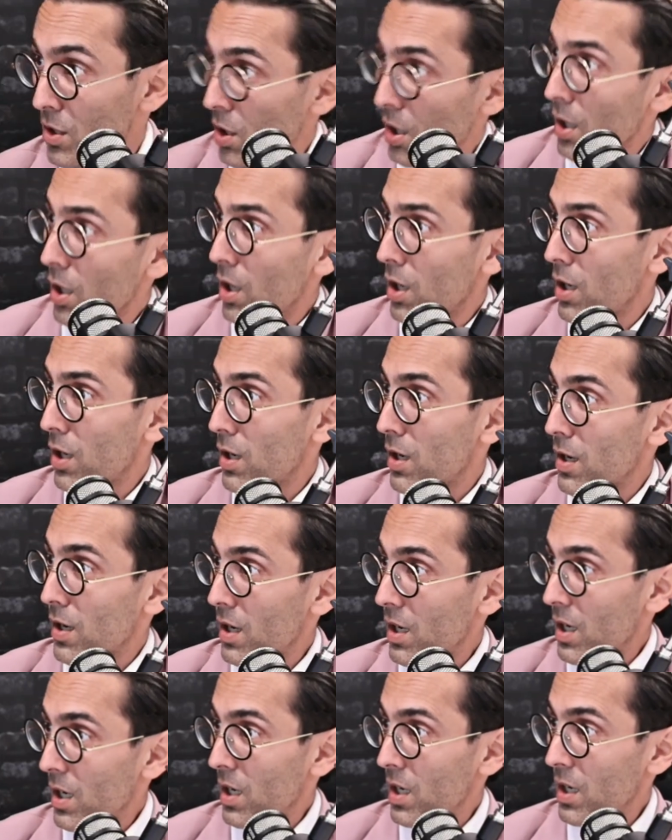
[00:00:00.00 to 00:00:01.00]
but
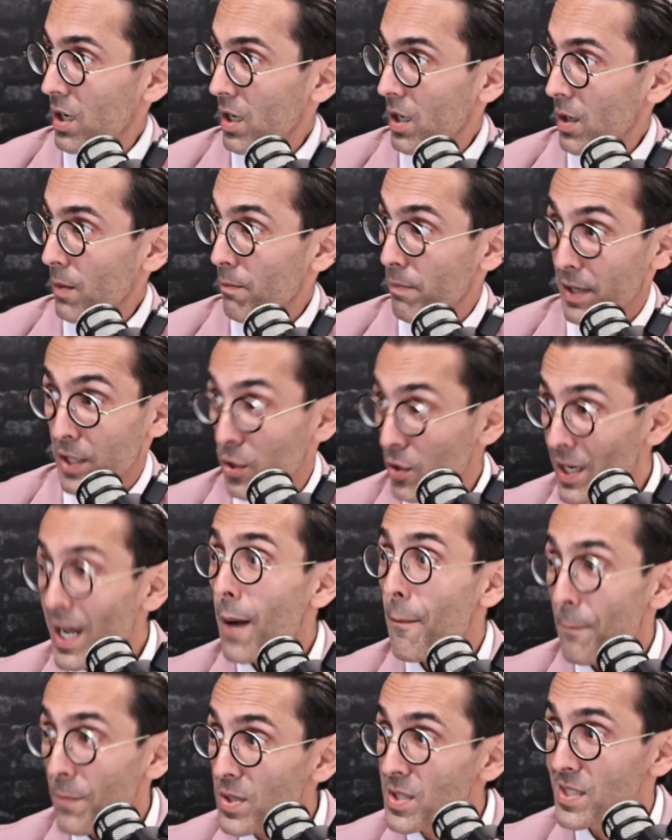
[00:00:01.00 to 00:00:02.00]
you're
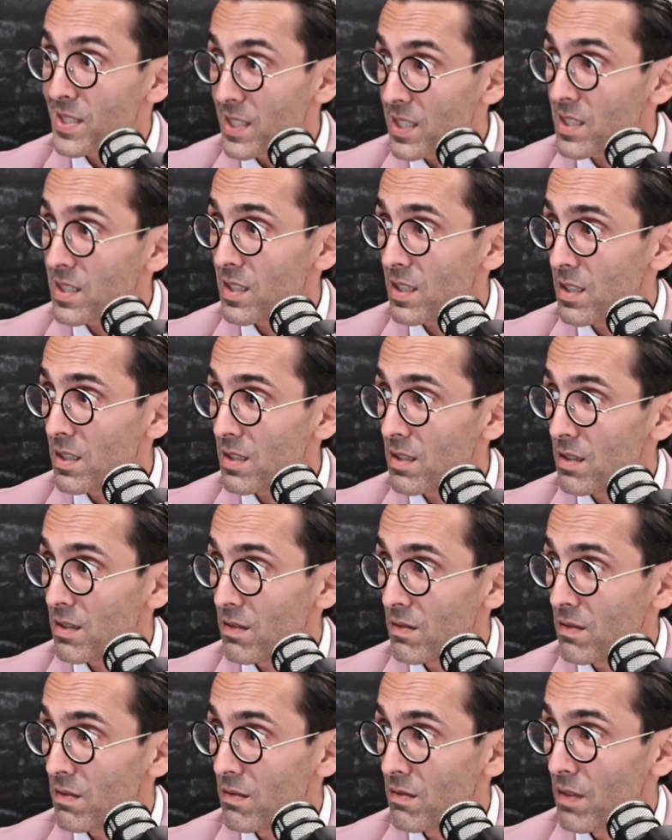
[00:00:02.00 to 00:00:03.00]
not persistent
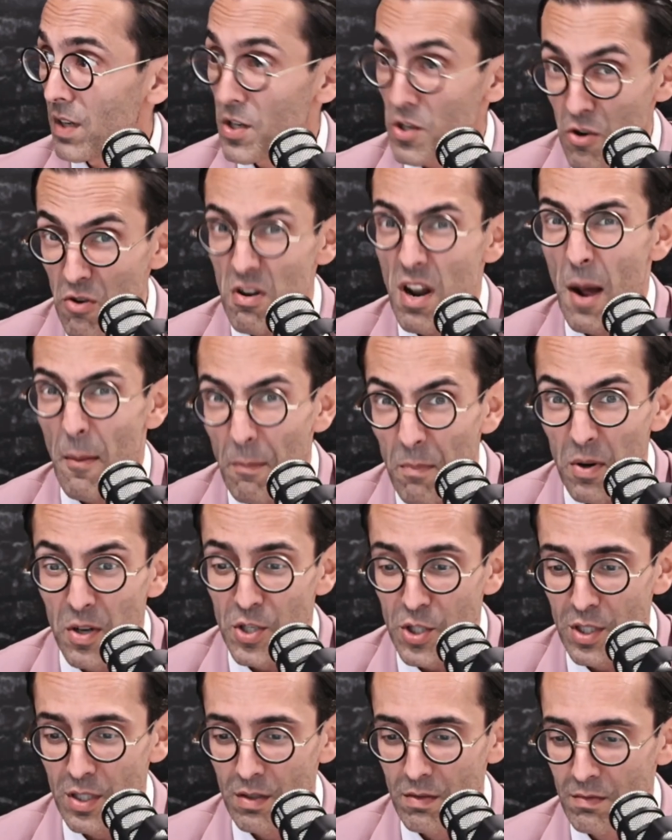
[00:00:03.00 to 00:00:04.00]
and you're not
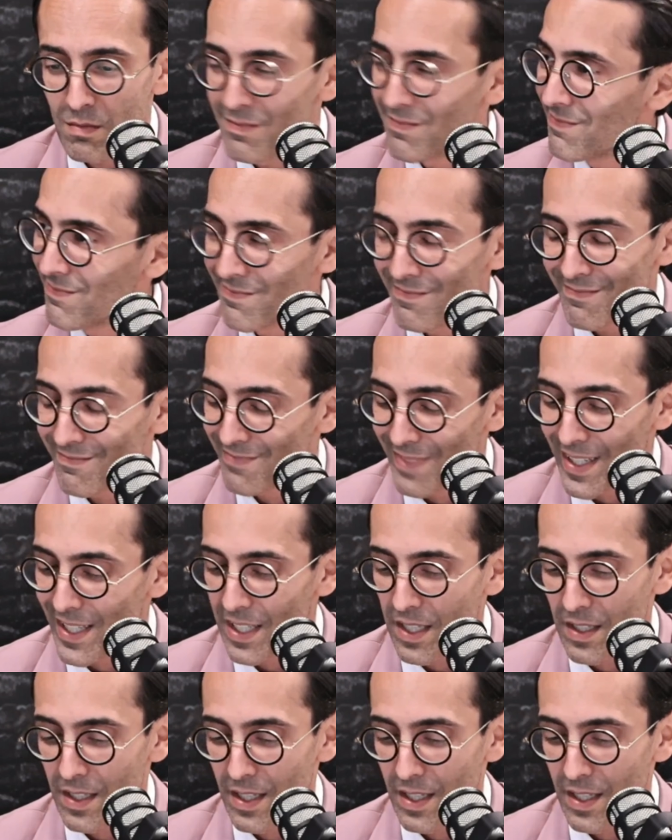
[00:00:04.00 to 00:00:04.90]
pushing, ain't